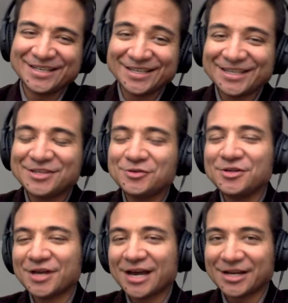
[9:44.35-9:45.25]
you
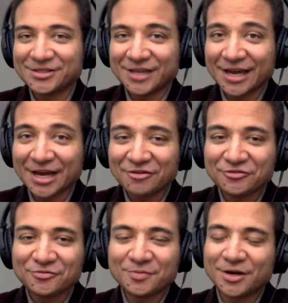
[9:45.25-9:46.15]
need to actually have
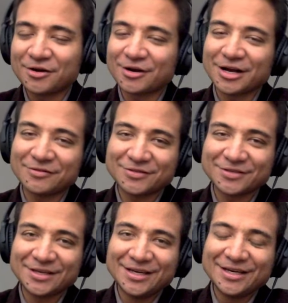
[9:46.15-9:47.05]
paragraphs.
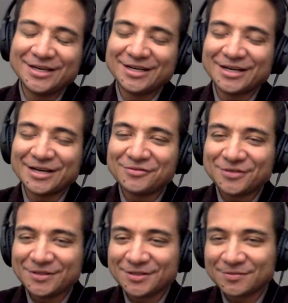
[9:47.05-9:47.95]
I've
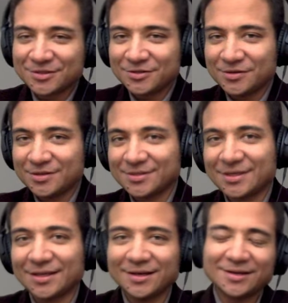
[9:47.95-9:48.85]
seen some students
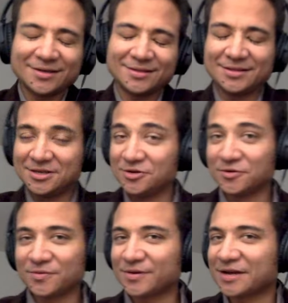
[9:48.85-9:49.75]
that they
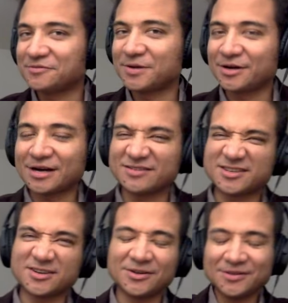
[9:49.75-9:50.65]
don't have paragraphs
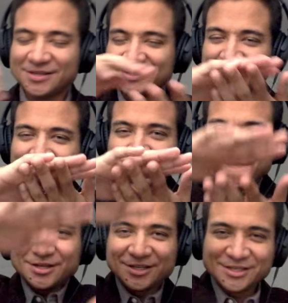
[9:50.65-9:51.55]
at all, and it's all
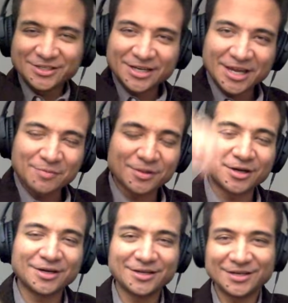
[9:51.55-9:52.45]
one giant
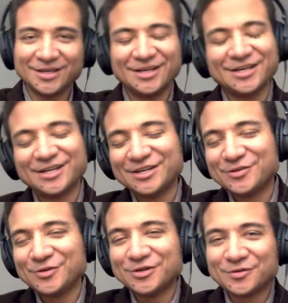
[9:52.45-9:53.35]
block.
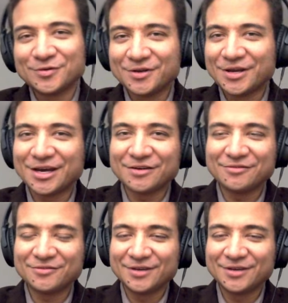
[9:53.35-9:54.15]
We don't want to have